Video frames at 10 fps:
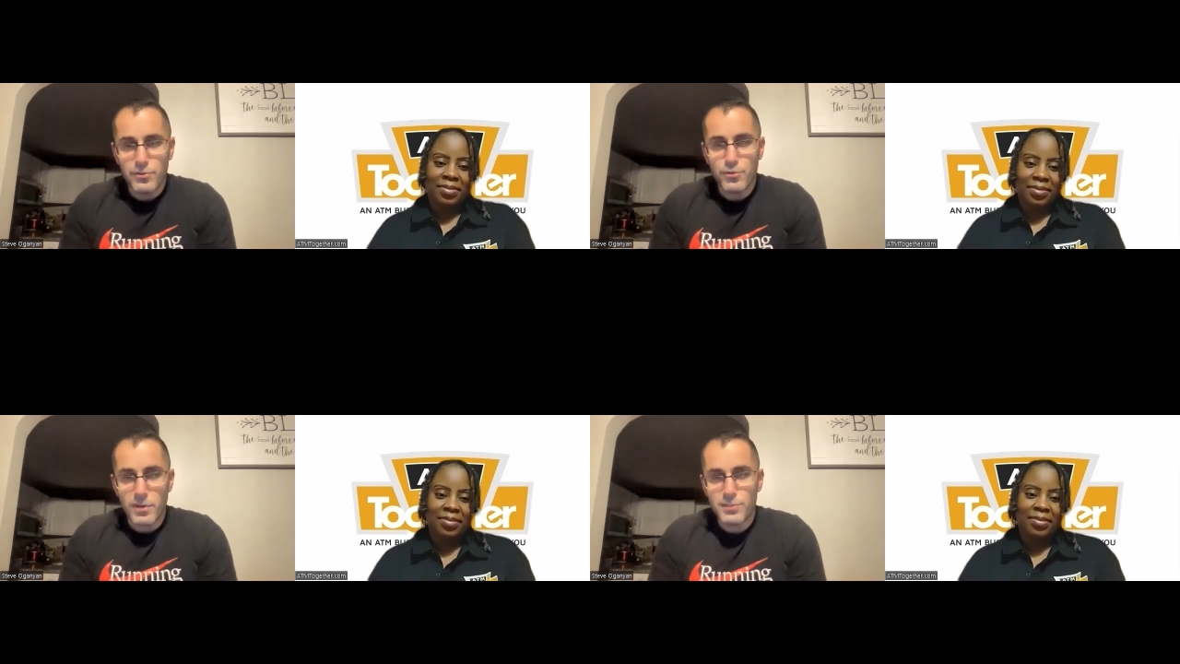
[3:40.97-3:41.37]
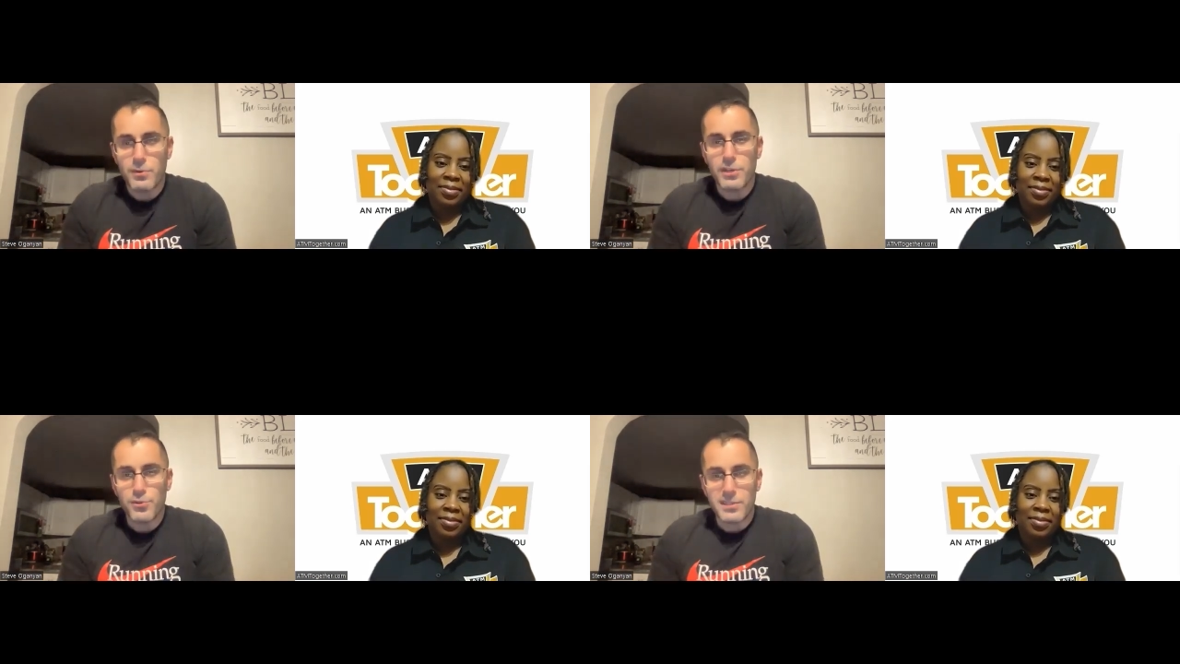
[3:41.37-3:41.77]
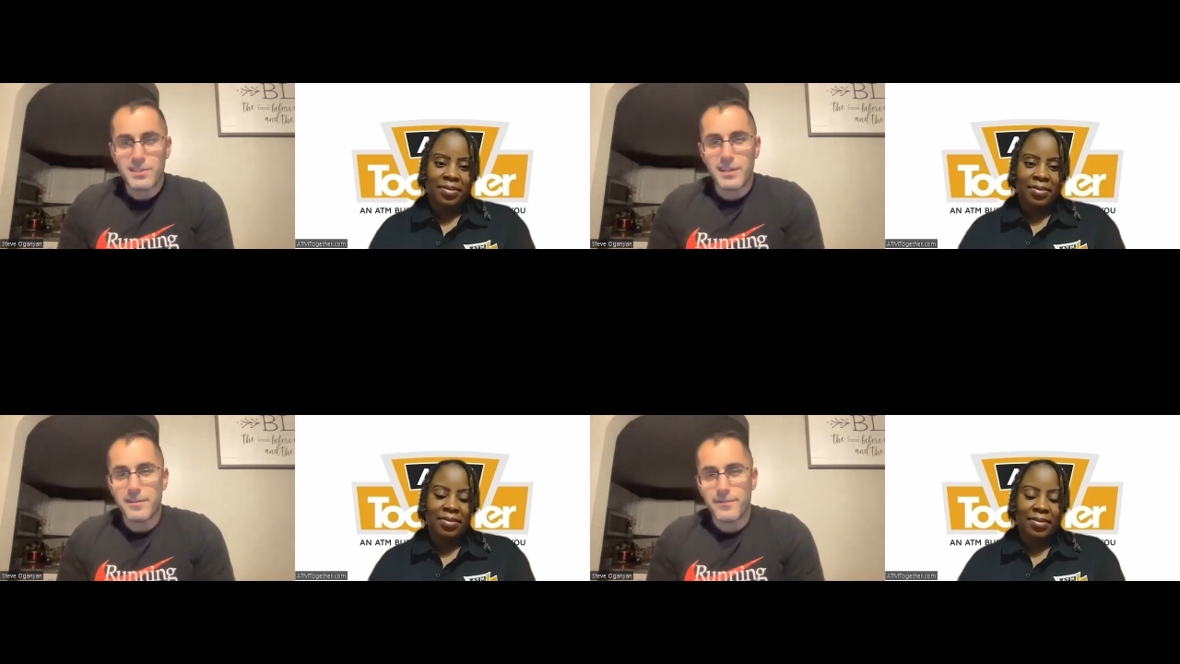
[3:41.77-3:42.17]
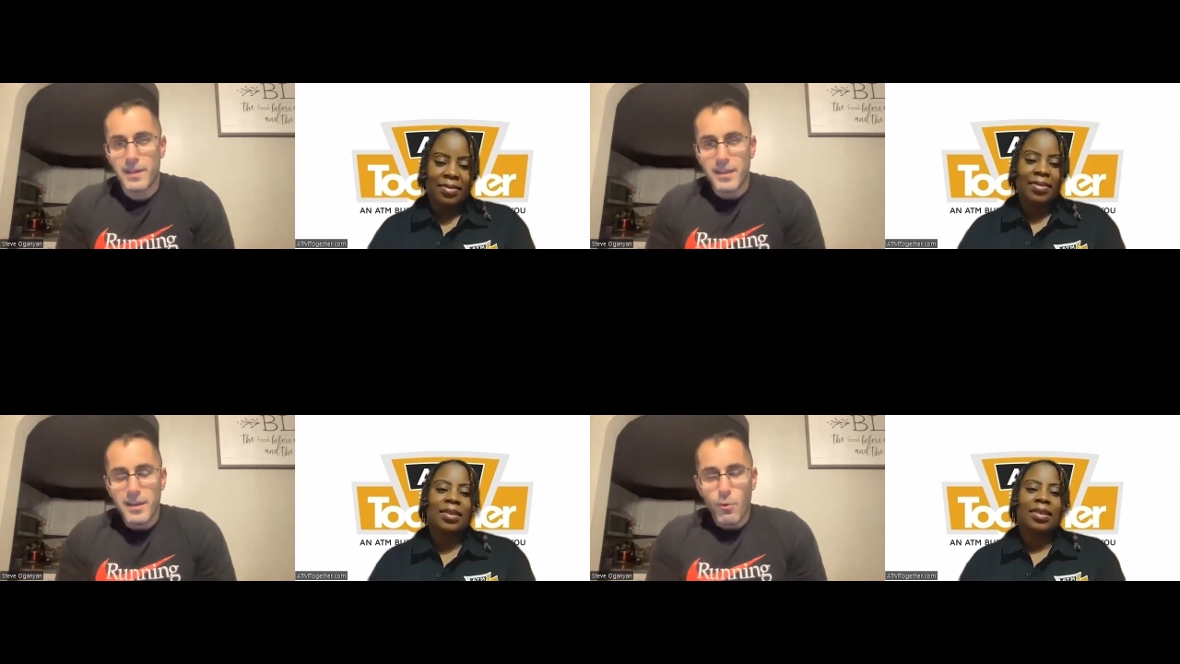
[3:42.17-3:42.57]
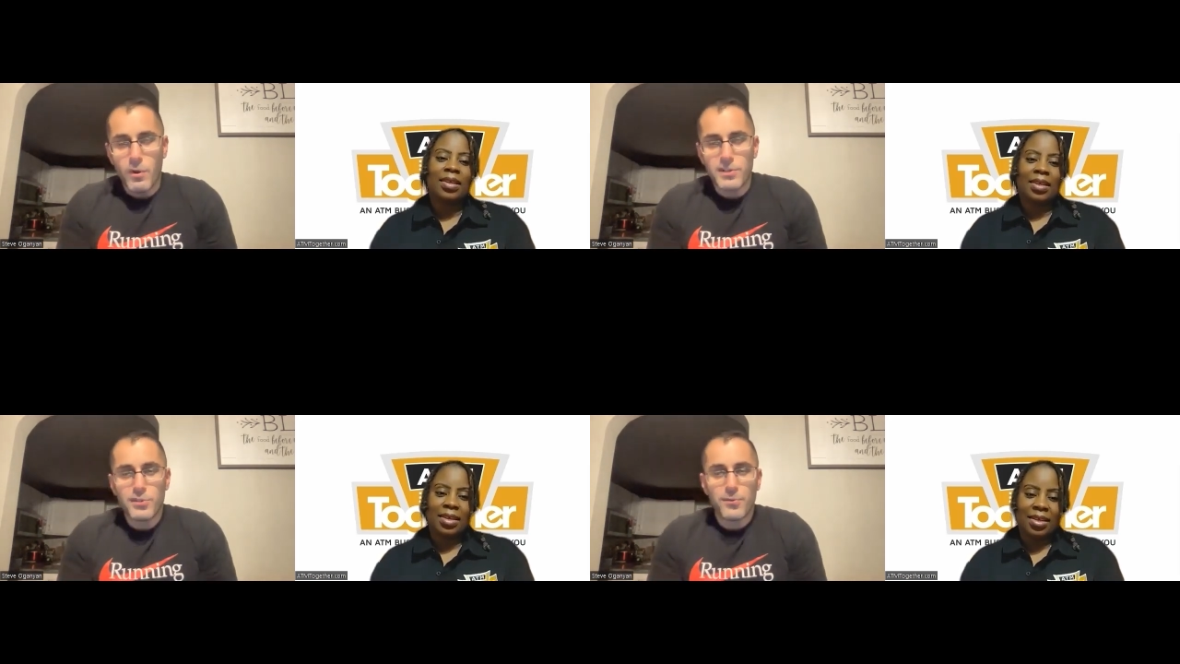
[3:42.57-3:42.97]
Speaker 1: dress right, dress kind of.
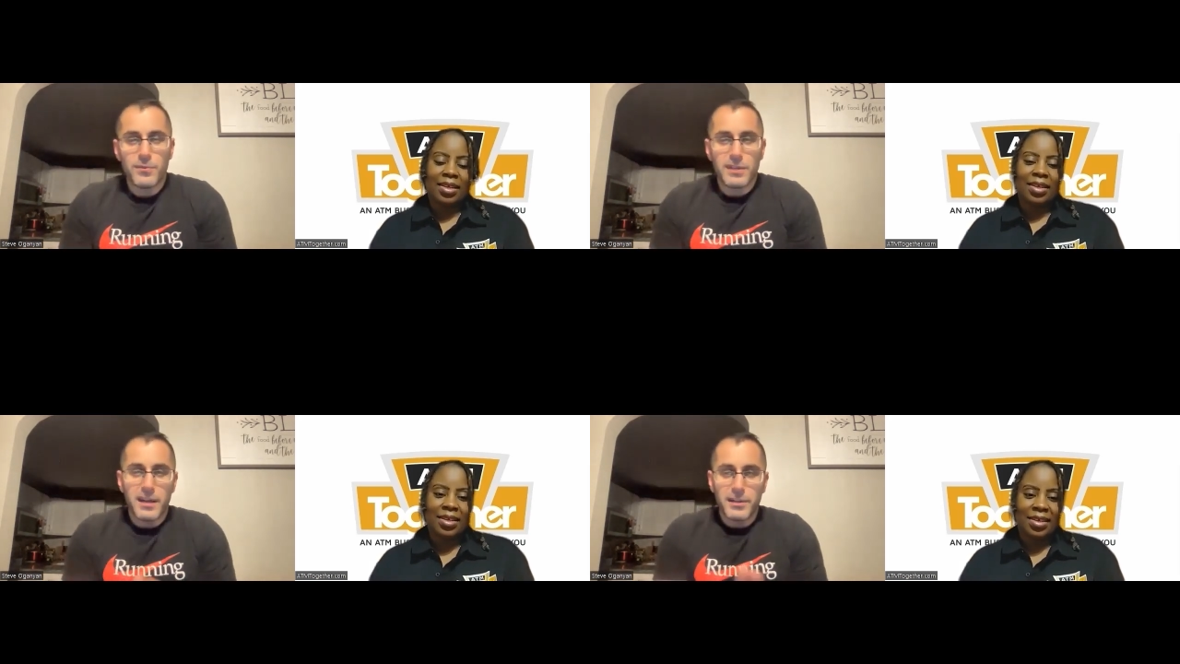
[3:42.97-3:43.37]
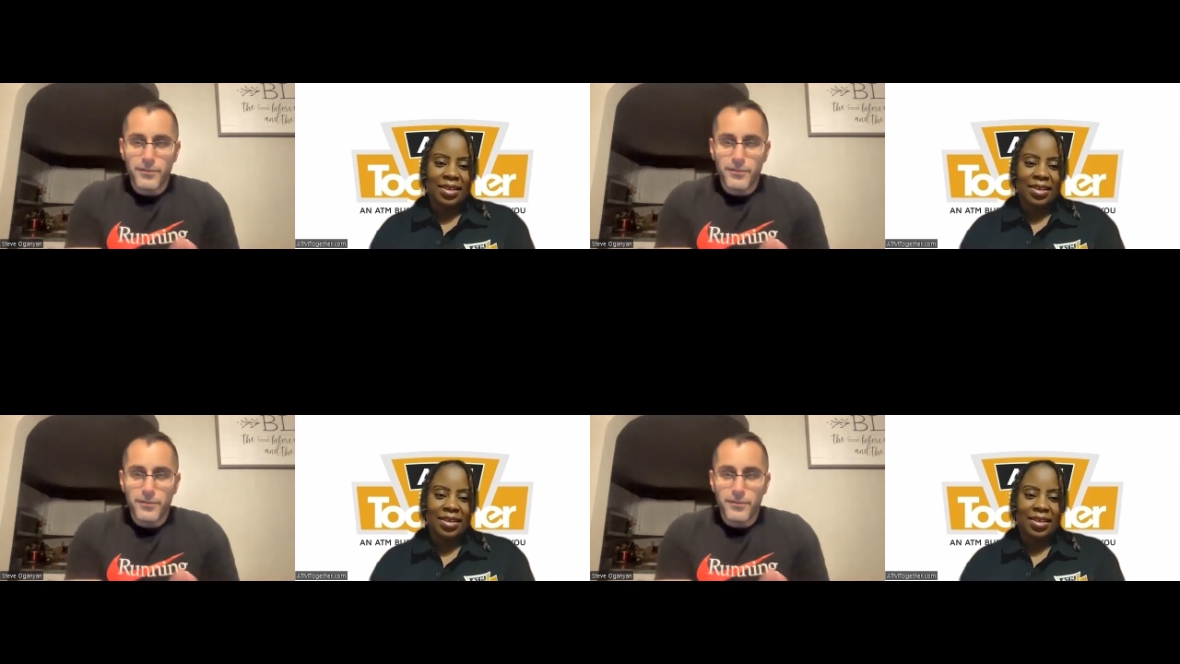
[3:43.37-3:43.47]
Once you got your